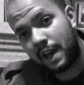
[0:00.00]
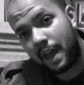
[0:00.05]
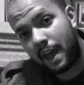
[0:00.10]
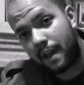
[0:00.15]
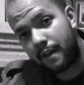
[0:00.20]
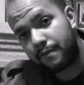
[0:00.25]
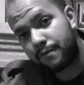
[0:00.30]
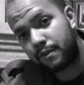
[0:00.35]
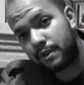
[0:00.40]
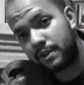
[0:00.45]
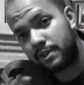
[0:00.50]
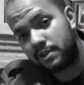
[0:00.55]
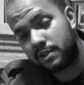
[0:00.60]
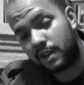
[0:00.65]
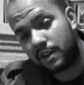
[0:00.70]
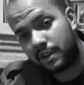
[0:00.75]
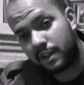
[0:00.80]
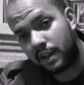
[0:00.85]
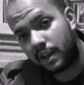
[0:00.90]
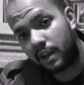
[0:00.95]
Every
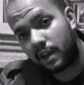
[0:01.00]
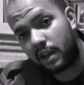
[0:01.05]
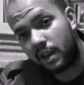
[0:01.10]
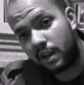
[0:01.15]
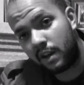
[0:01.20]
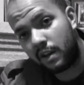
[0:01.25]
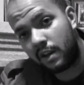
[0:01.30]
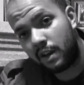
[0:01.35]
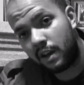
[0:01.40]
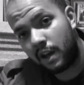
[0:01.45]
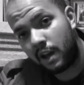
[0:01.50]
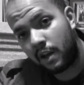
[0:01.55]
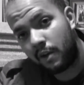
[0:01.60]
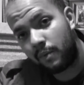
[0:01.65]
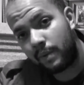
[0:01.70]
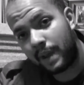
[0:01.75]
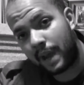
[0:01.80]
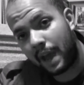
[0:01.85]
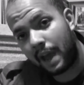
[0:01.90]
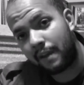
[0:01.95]
Sunday,
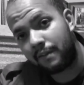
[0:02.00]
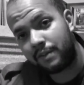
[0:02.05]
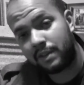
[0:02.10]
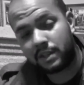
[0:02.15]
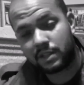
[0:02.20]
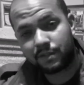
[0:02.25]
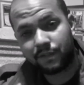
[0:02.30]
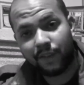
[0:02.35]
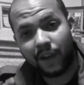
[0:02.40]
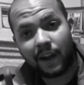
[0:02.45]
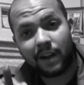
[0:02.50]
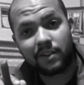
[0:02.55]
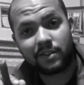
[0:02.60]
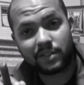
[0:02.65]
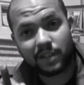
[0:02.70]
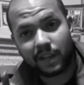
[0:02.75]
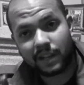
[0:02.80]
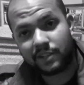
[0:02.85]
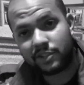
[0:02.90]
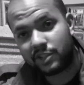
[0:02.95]
we have this
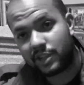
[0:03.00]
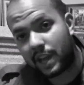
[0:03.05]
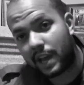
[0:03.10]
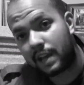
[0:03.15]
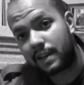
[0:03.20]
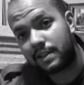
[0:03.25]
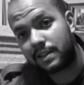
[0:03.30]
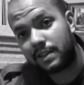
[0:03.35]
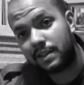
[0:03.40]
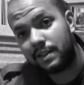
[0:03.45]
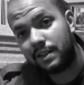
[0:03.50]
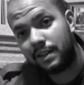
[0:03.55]
fireside chat.